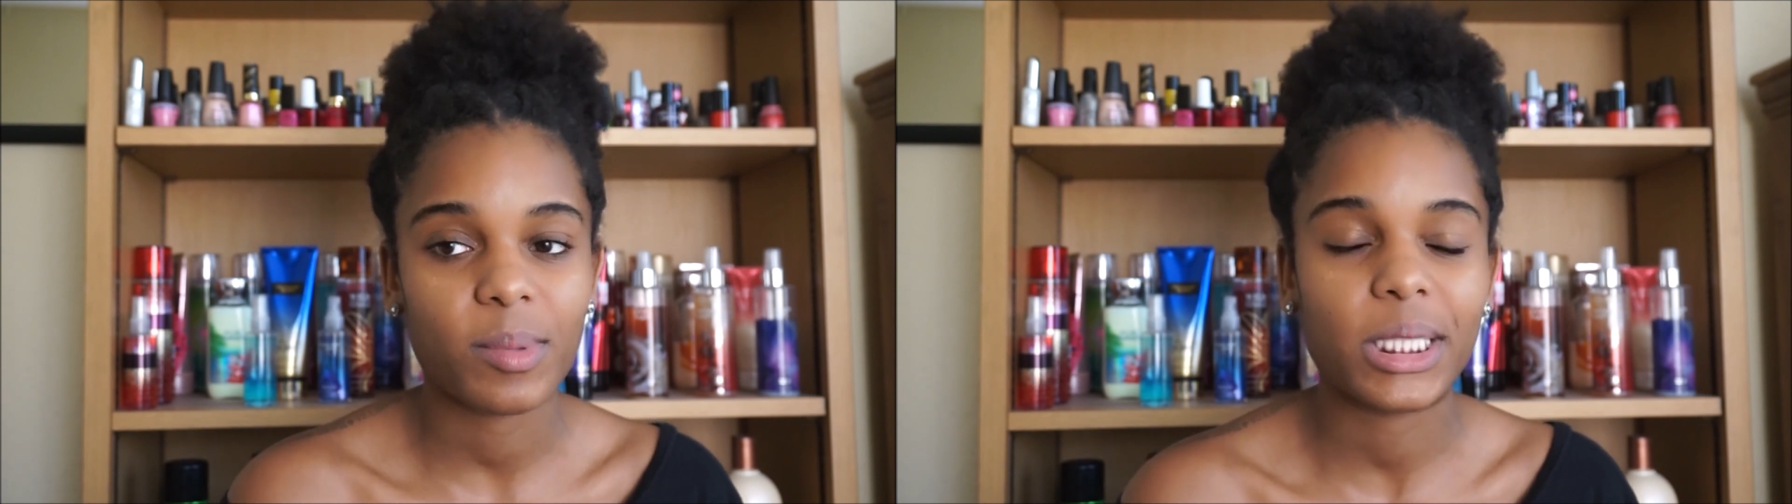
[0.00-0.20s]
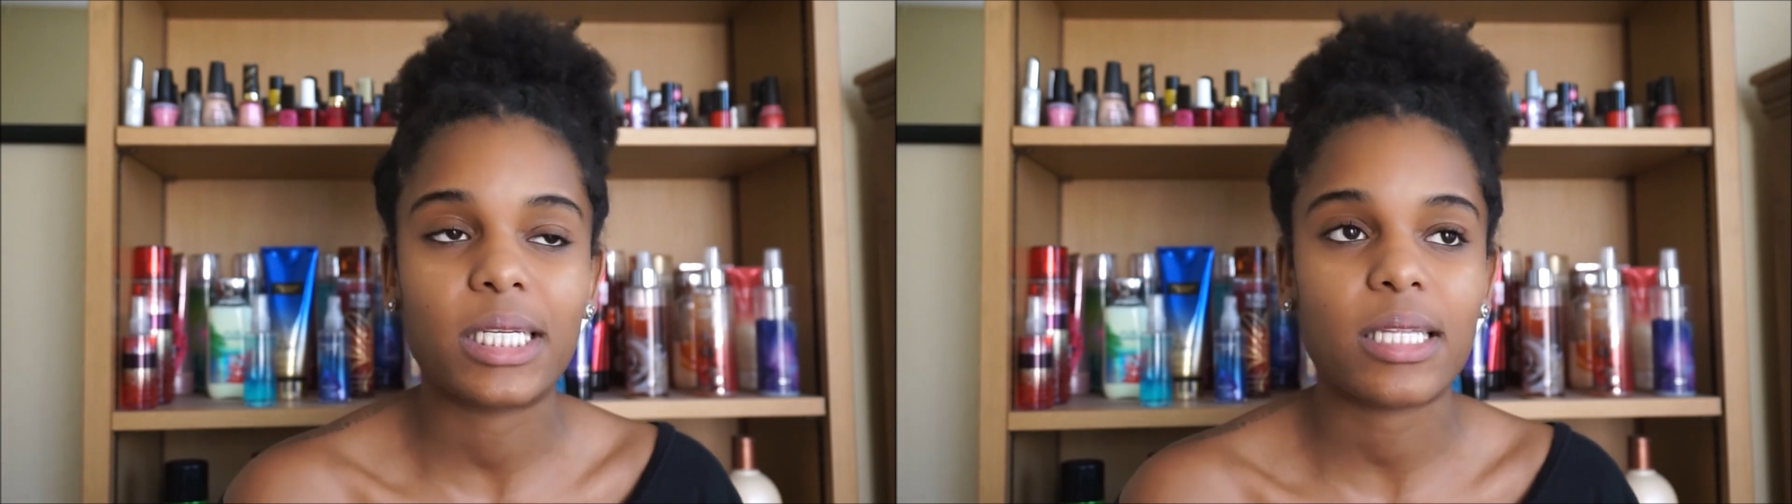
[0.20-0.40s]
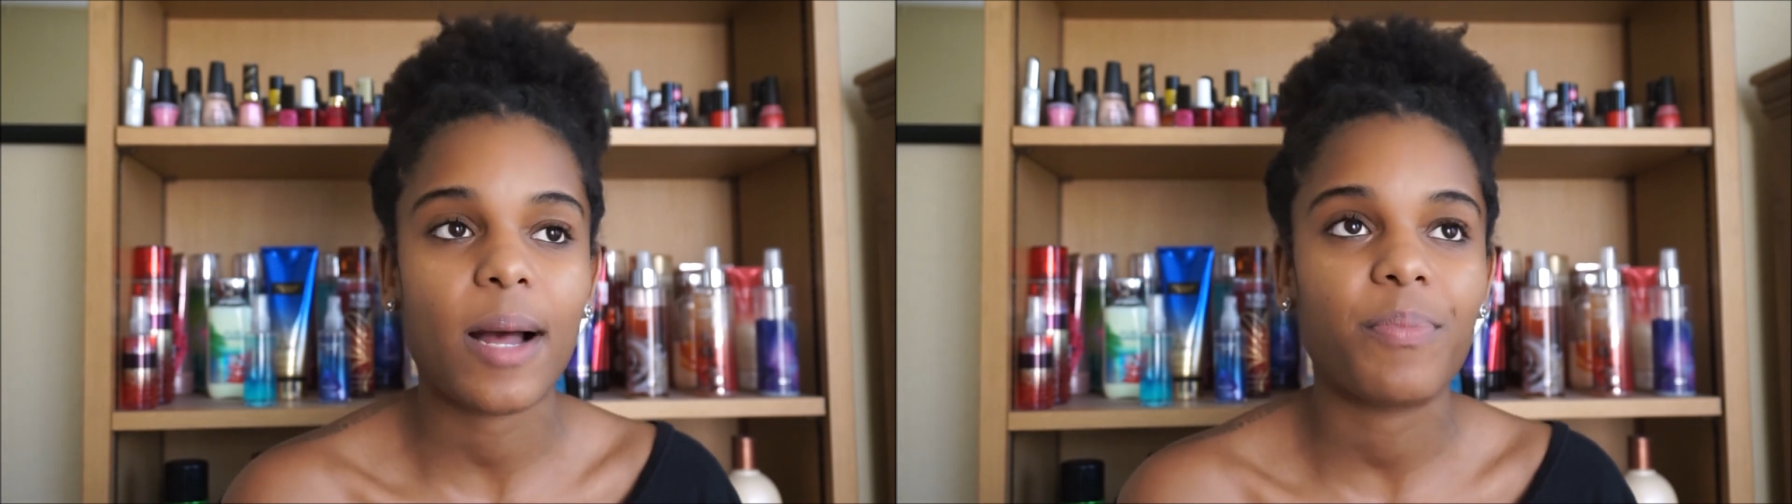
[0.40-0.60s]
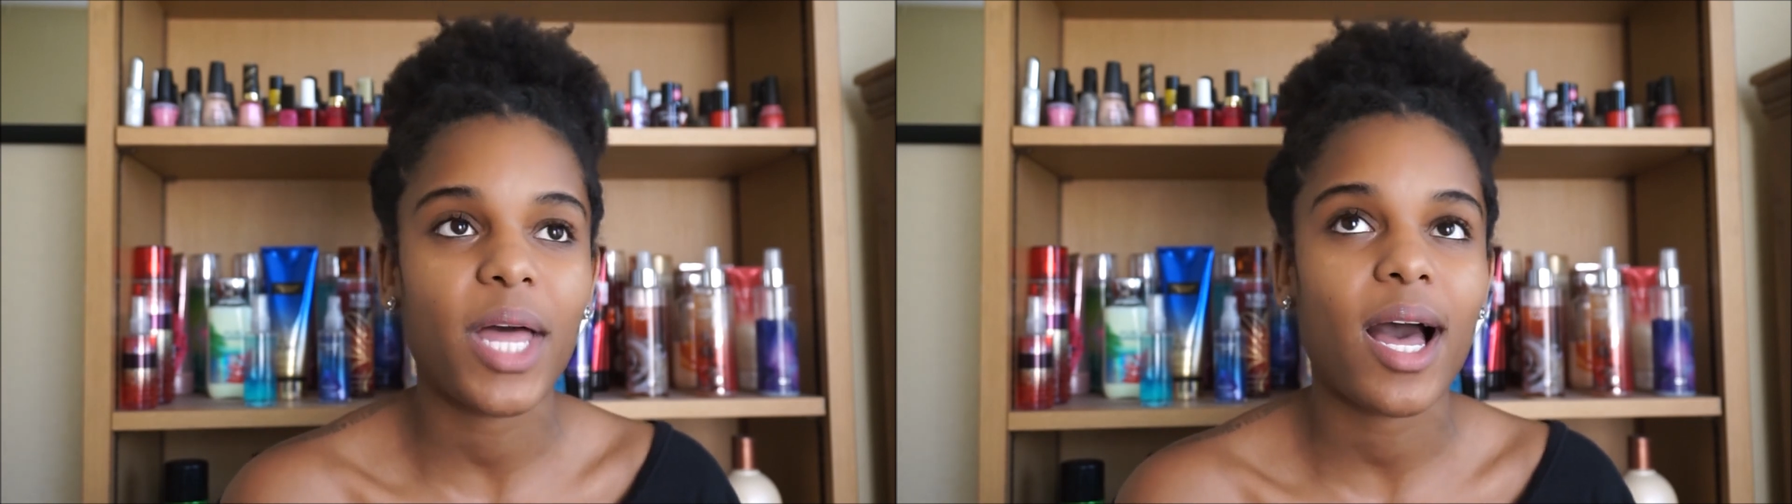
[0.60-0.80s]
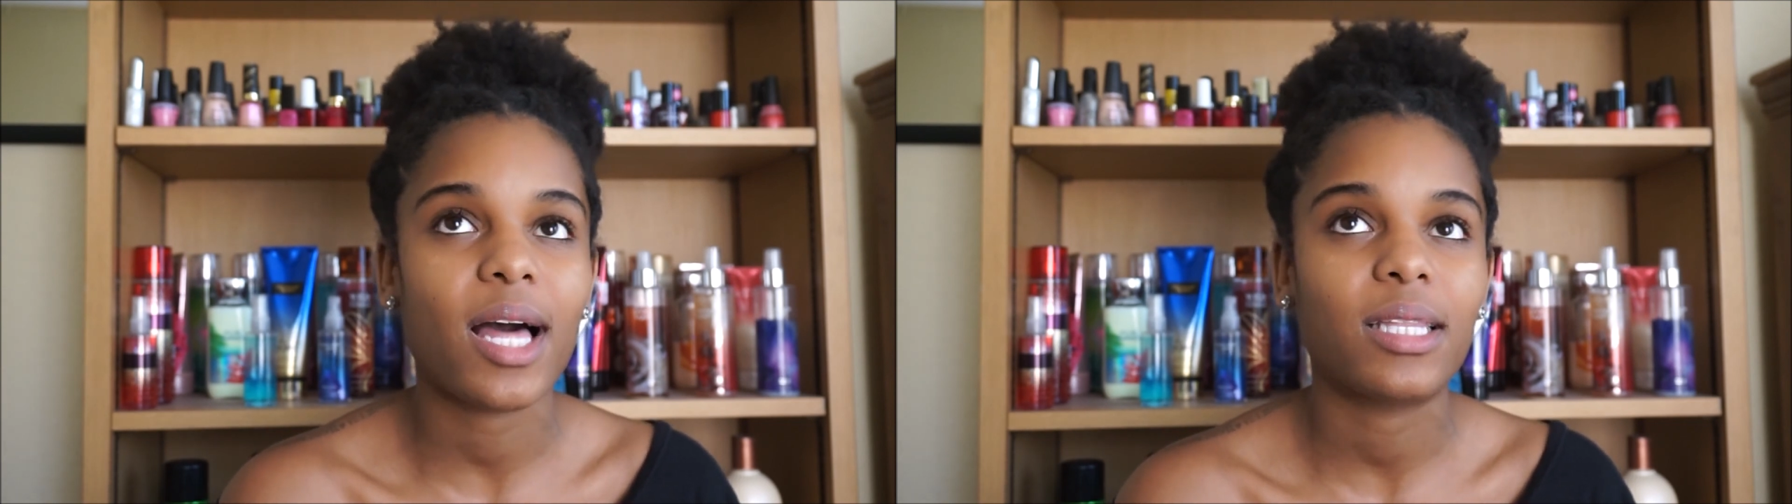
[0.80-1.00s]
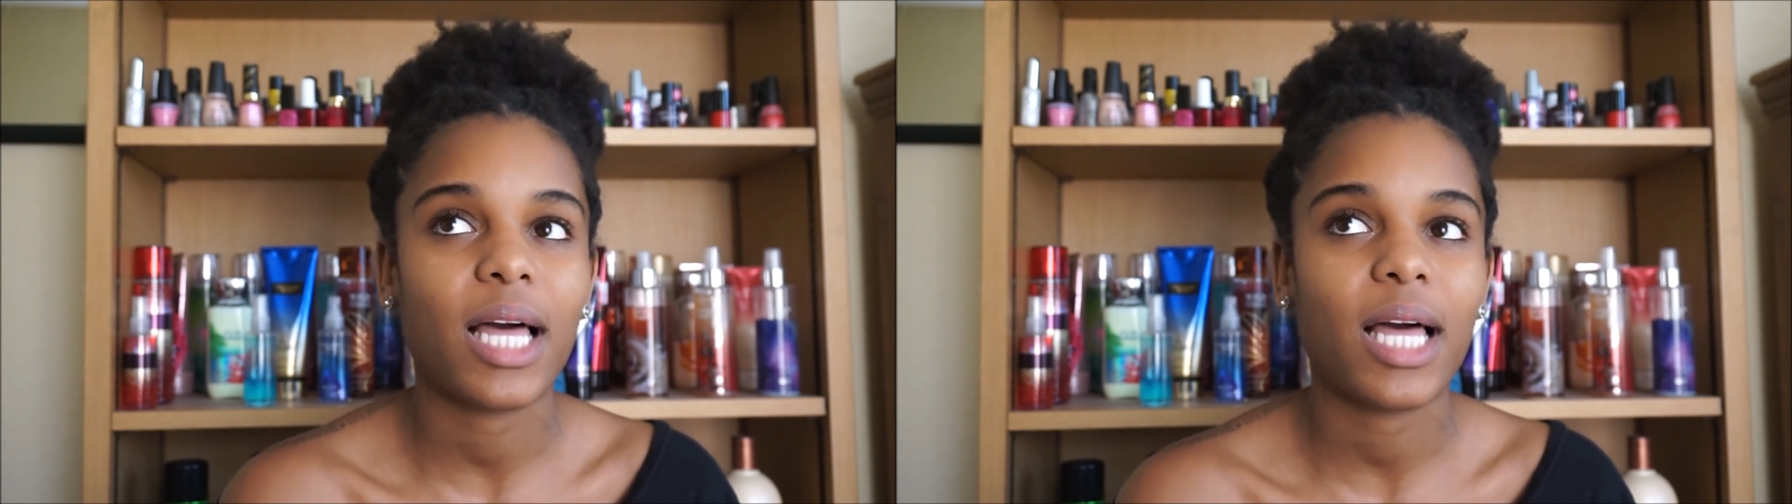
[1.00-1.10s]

because I'm not